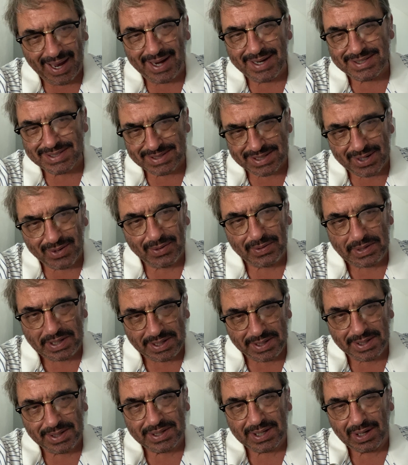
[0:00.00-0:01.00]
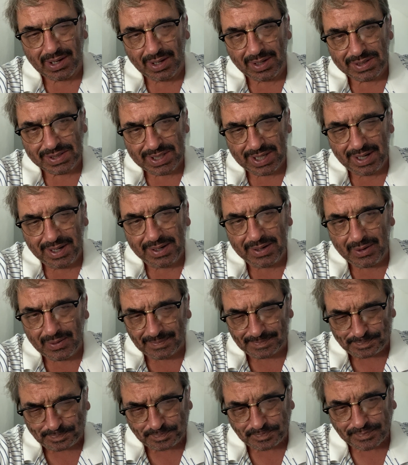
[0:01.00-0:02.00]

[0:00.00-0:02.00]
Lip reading: I still needed to continue.